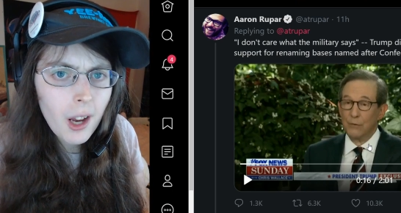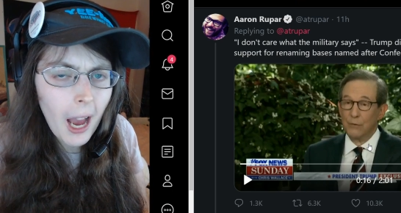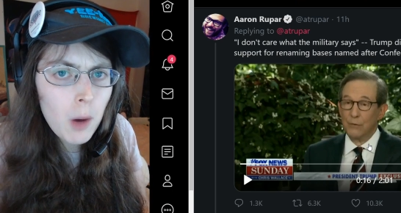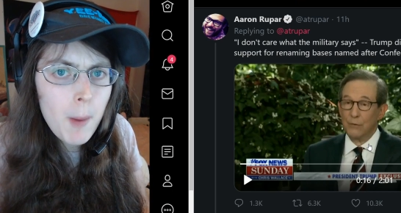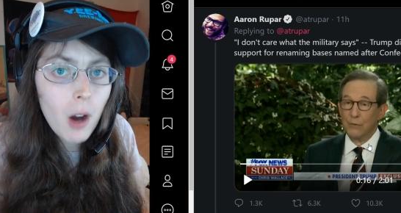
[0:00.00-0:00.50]

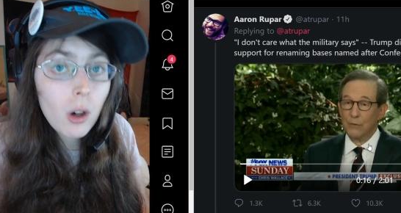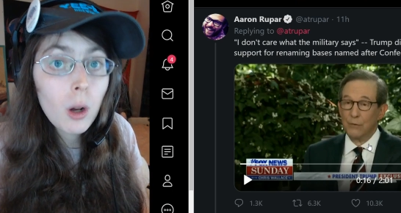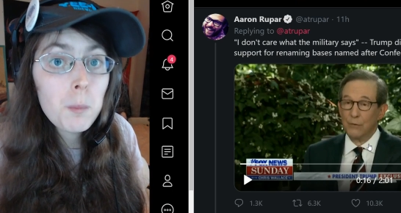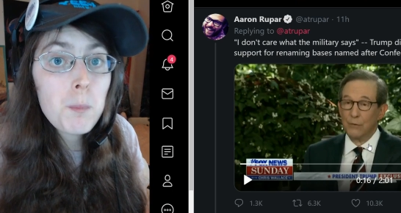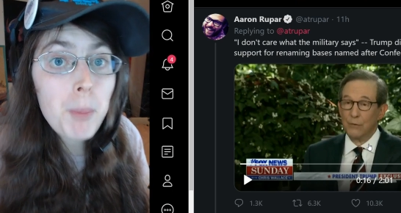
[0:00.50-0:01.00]
Speaker 1: How about
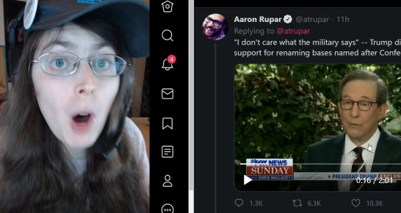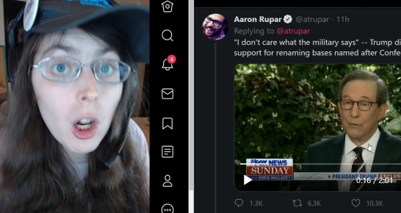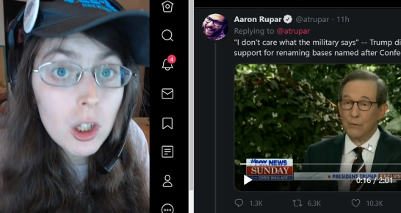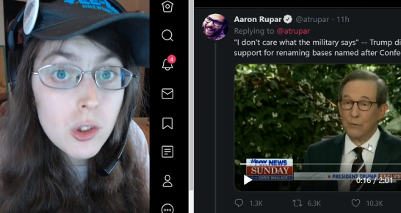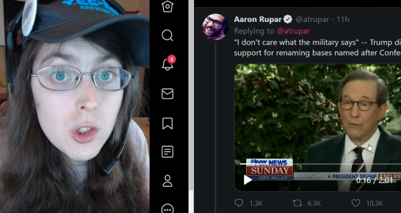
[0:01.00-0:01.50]

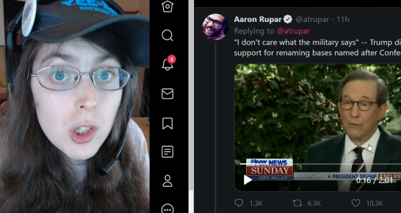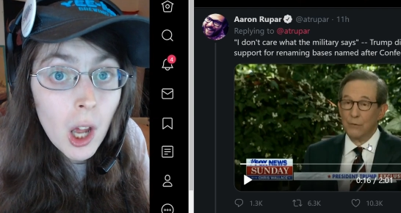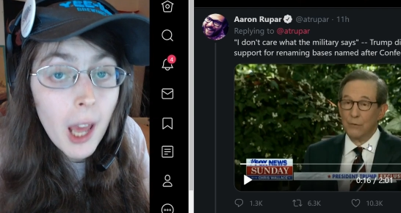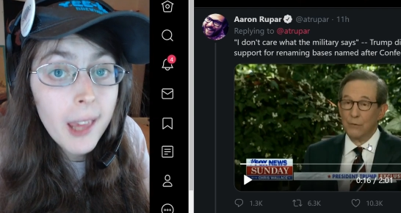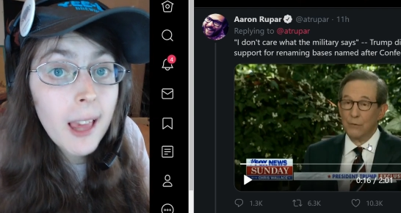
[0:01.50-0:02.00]
books?
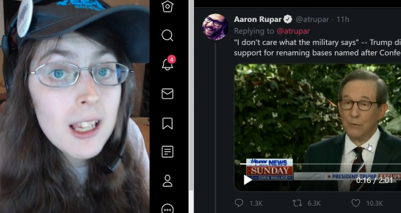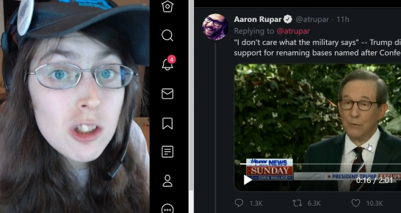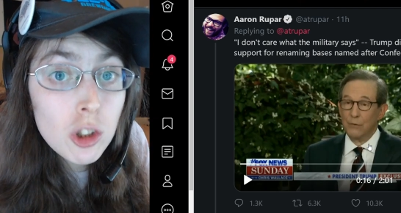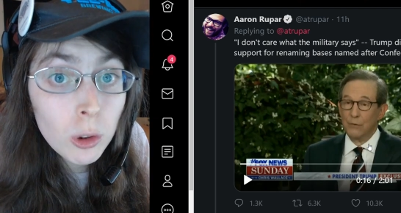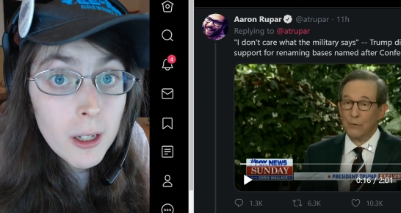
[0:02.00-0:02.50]

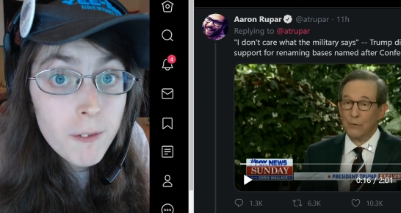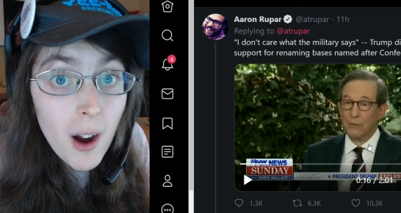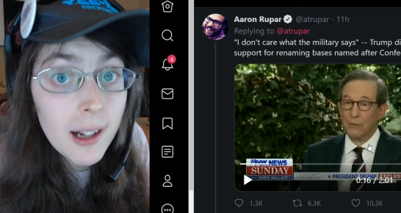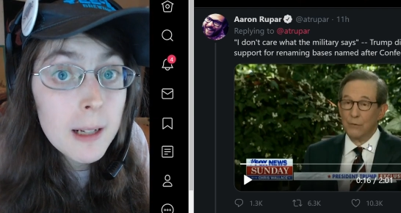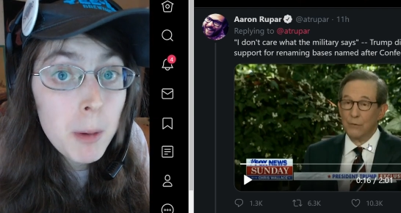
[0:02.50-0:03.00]
History
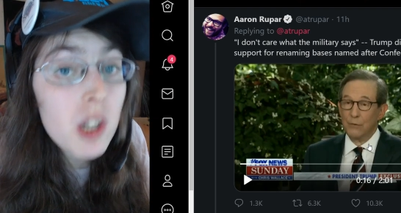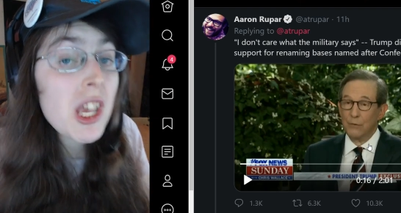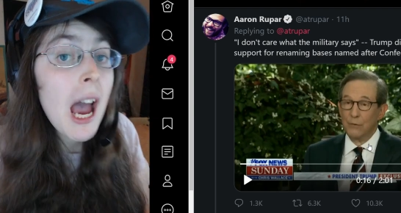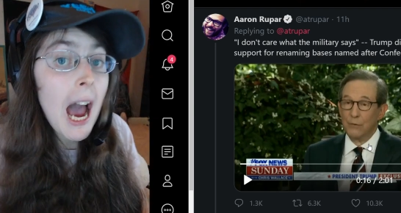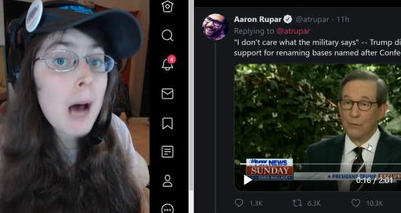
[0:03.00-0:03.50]
fucking books.
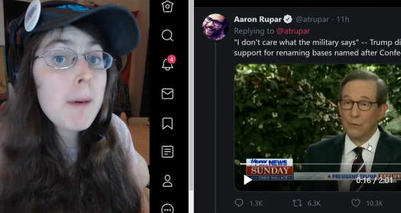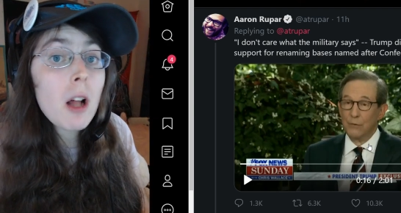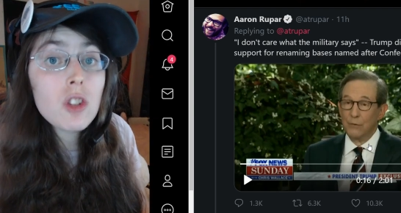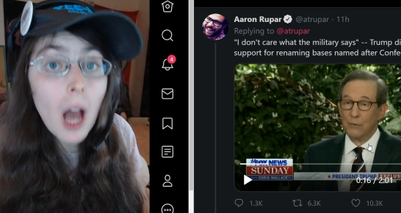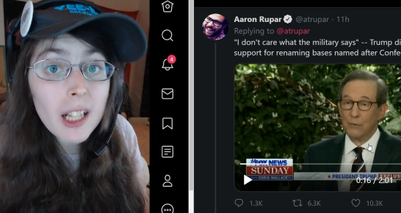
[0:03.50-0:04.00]
How
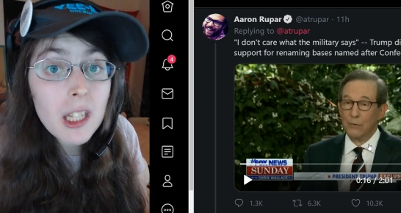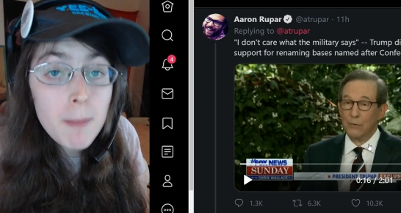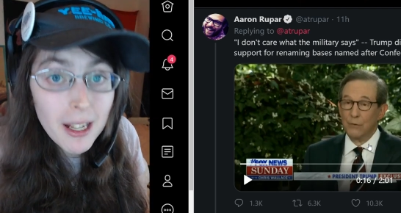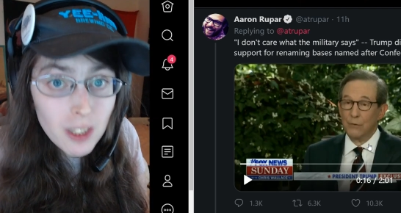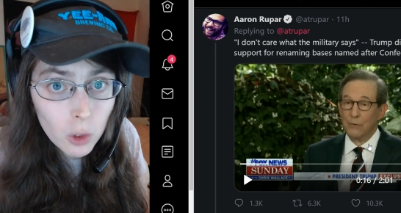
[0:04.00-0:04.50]
about
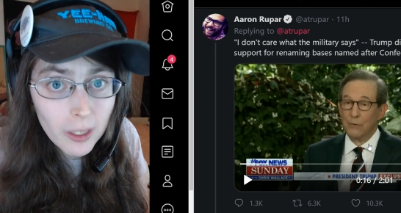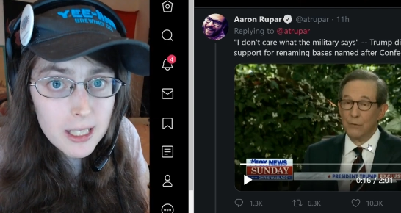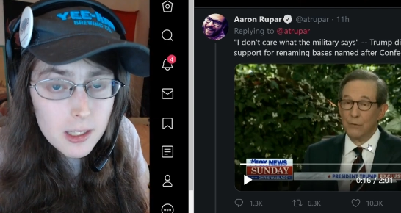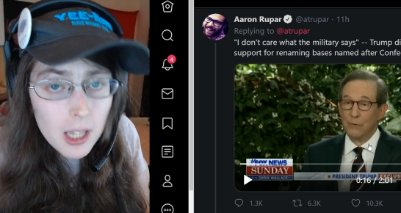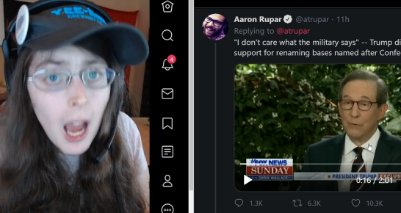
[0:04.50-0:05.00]

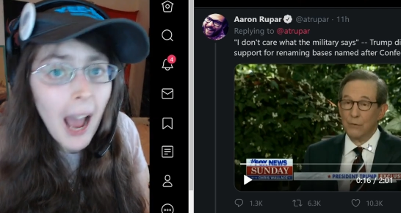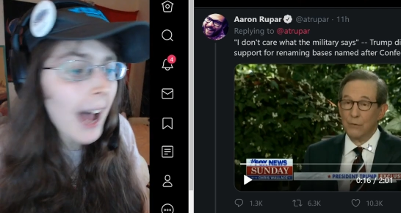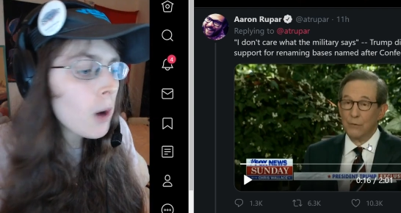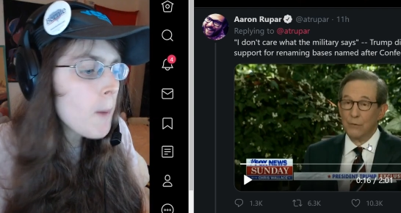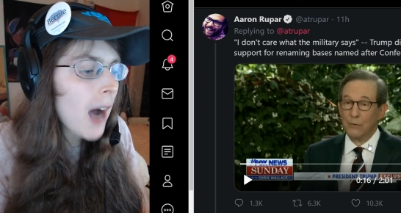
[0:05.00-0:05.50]
documentaries?
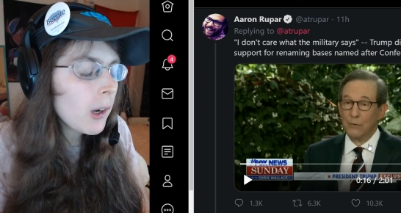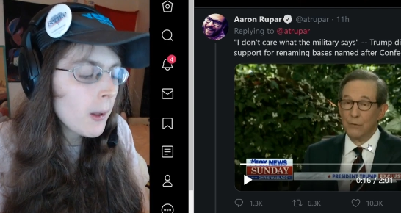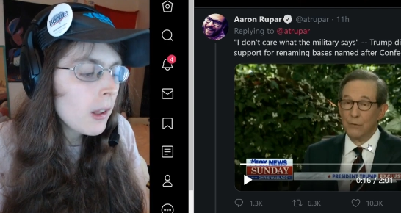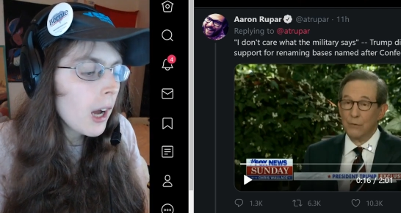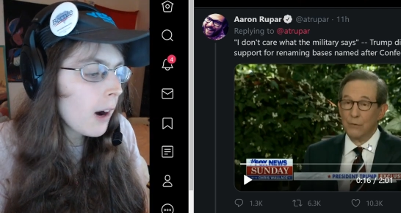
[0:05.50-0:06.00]
How about
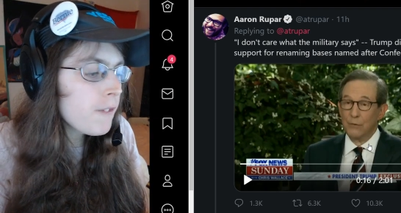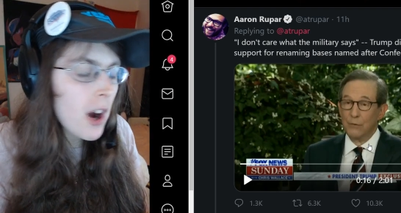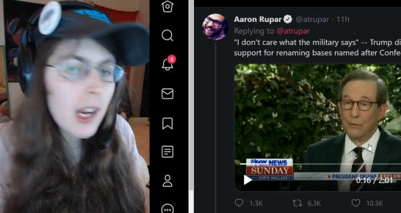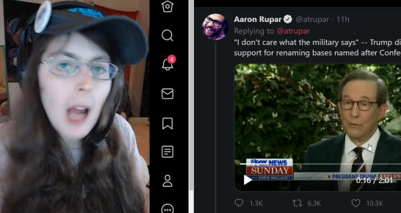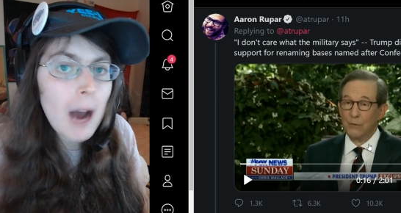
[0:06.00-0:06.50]

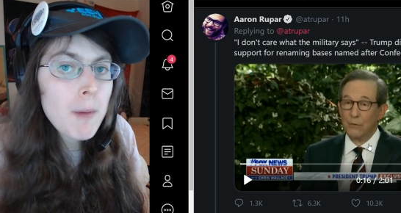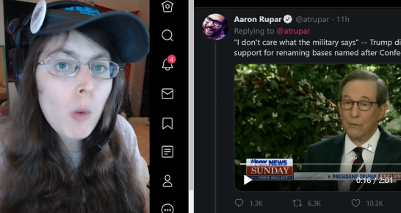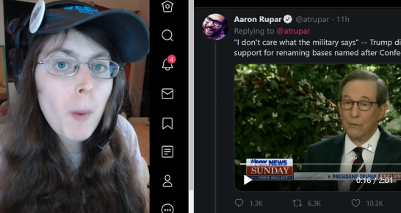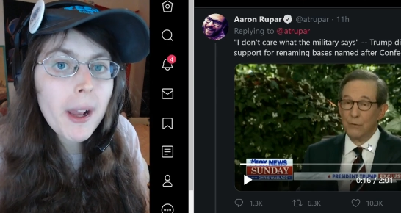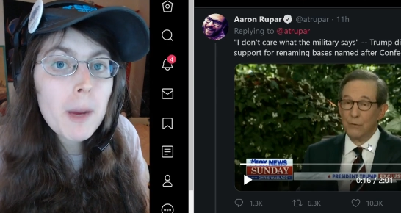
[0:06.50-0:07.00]

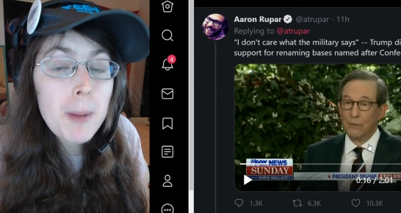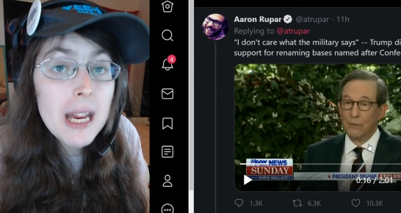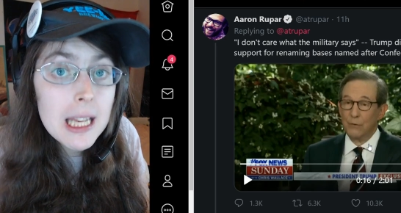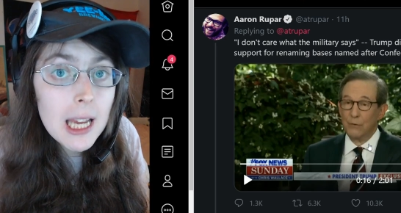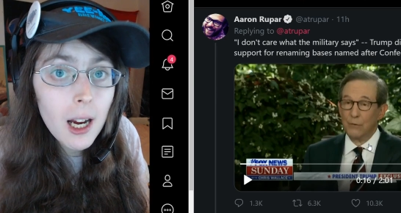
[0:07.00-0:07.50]

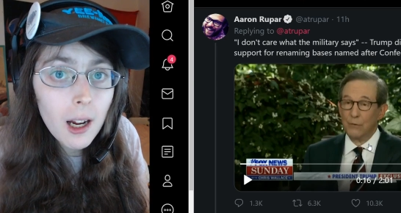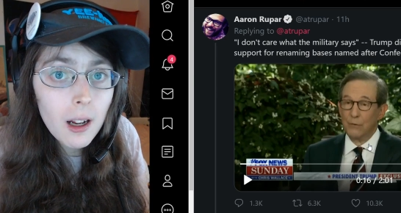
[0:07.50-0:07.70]
Wikipedia?